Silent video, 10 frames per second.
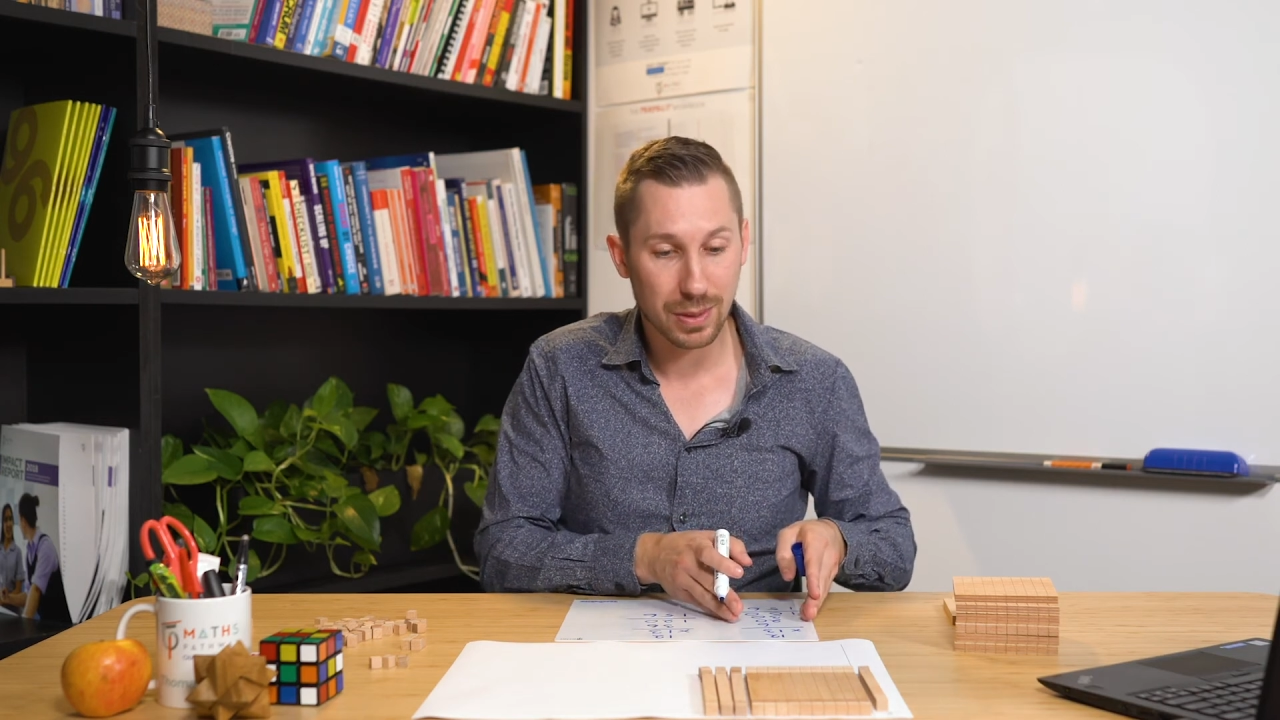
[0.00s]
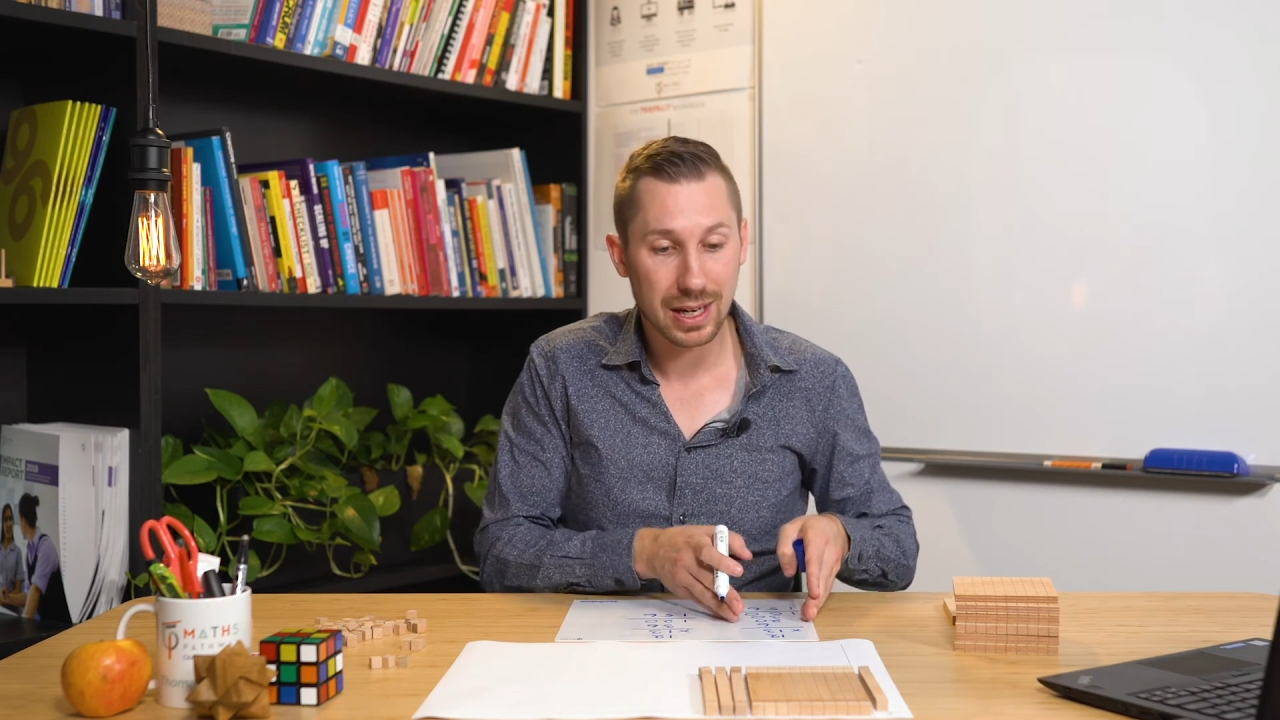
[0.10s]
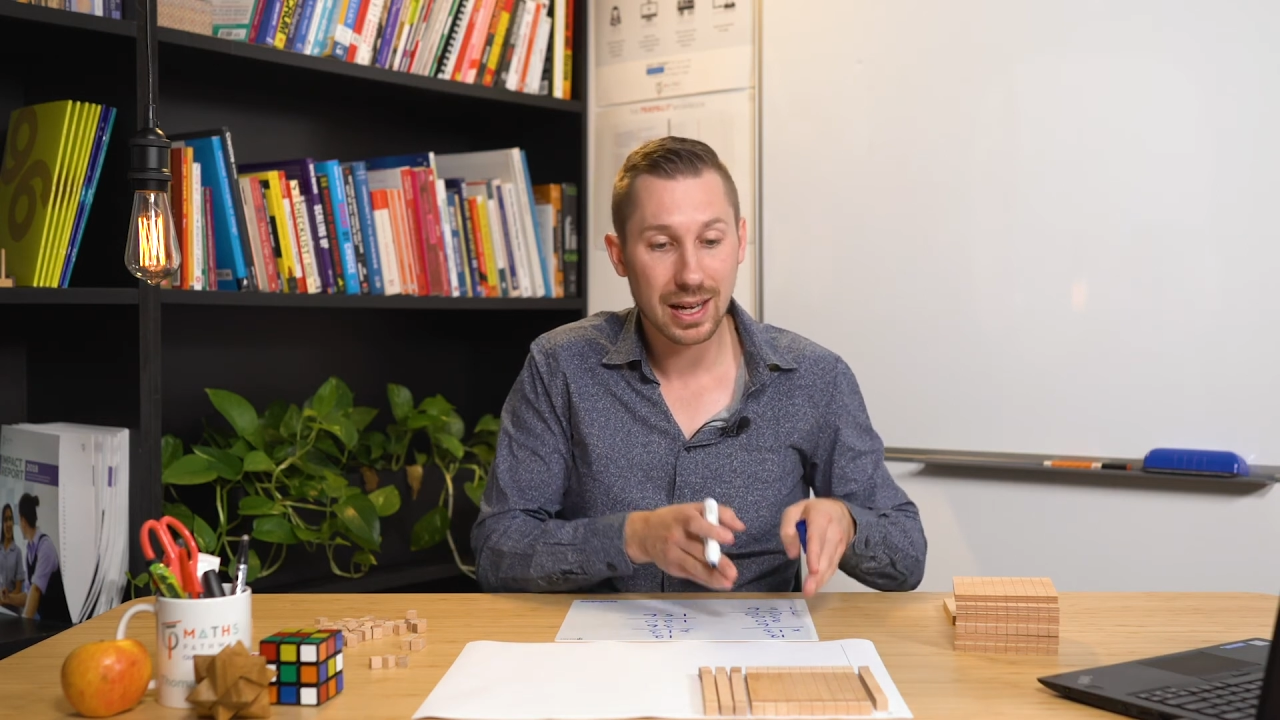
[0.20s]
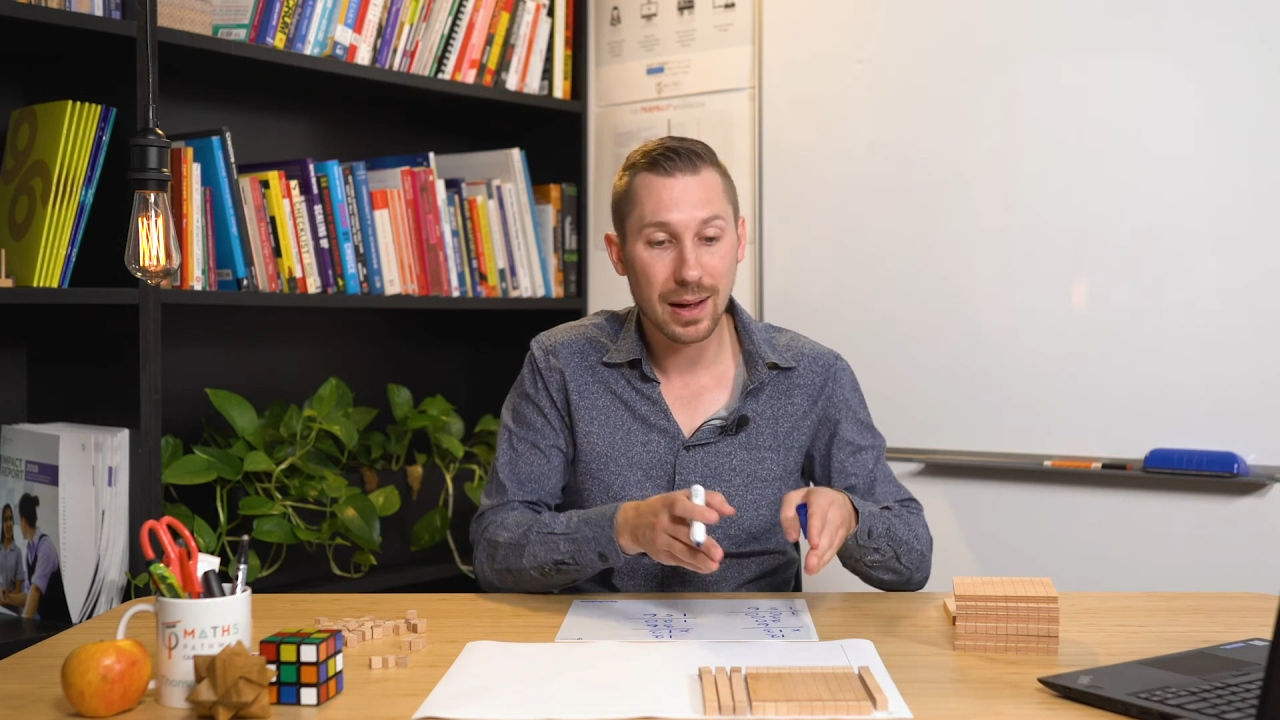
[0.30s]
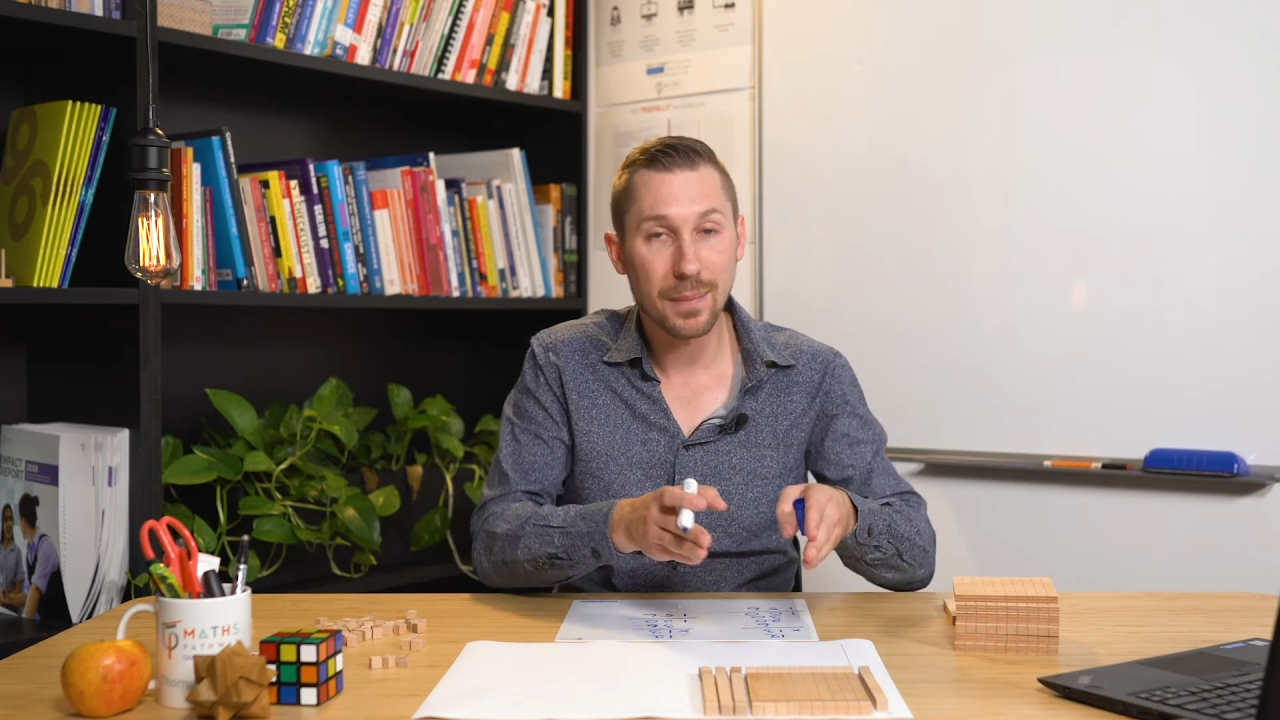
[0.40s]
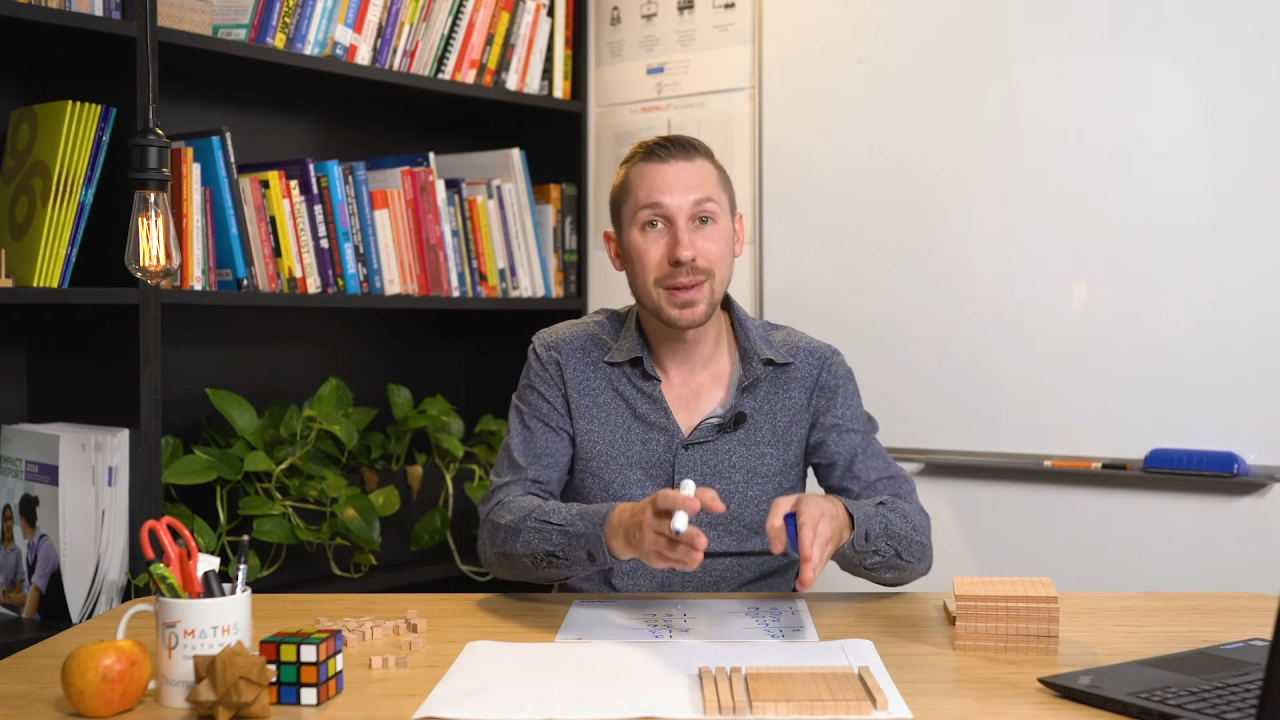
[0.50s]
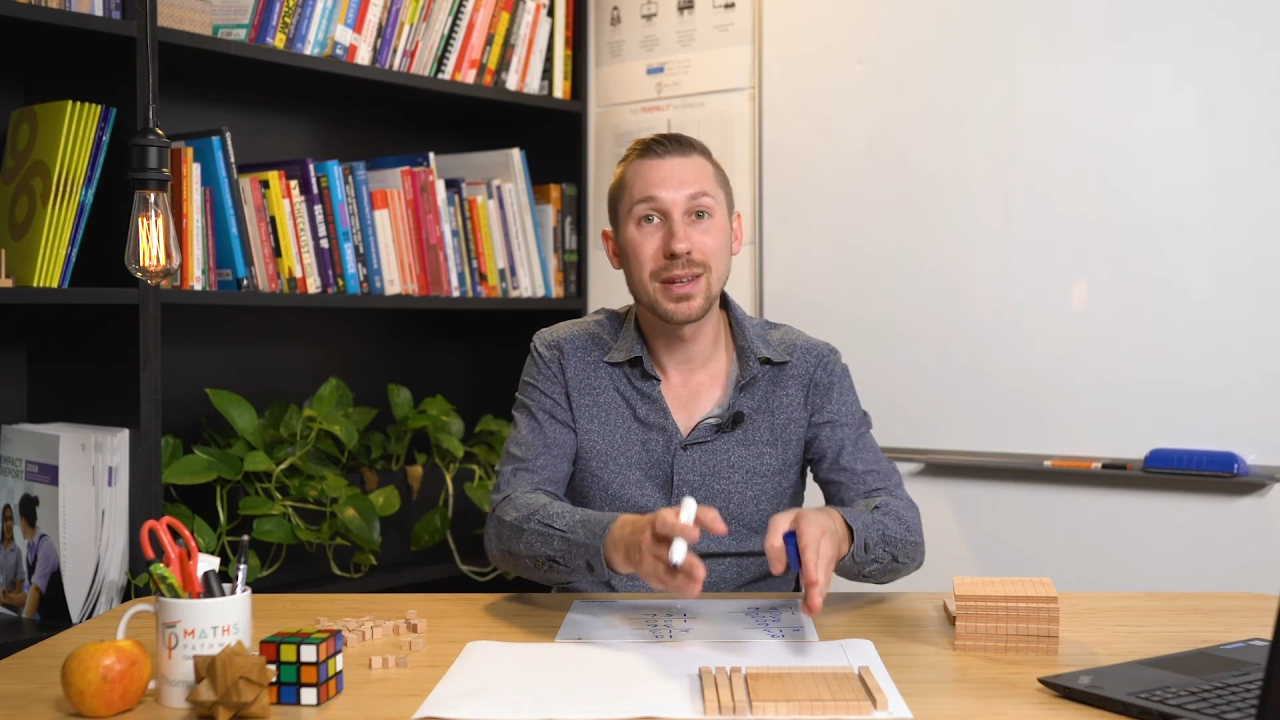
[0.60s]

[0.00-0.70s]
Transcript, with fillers: here